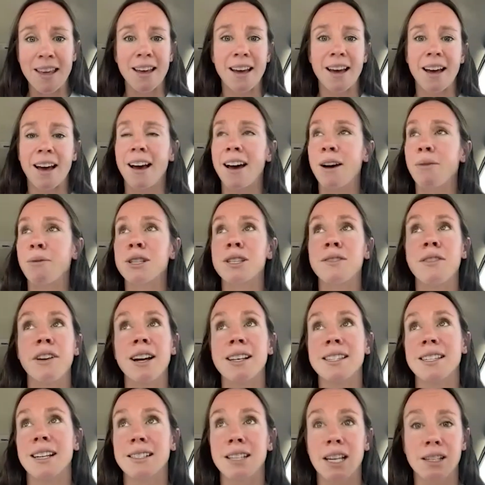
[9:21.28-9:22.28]
was very
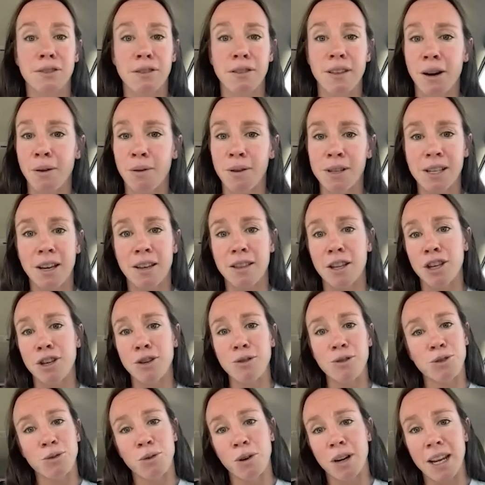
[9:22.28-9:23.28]
successful there, was on the
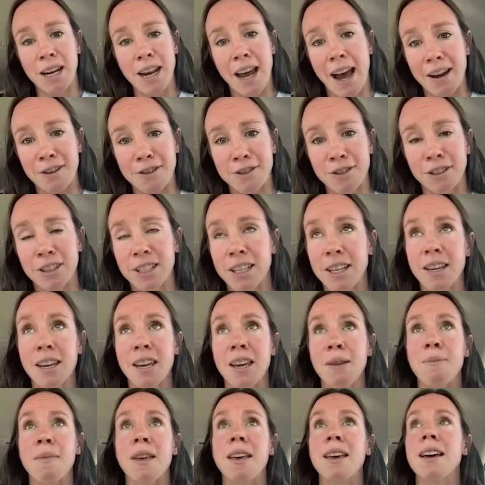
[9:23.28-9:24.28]
U20 national
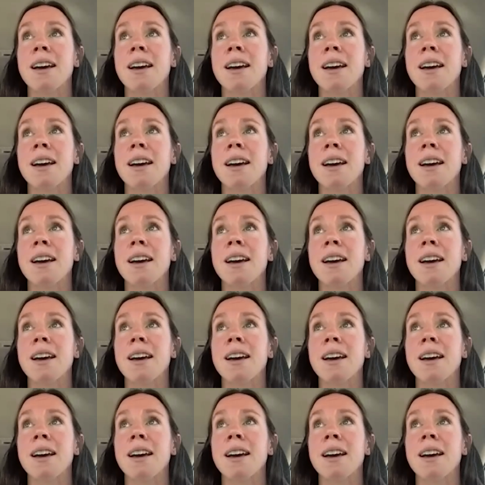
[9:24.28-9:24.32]
team,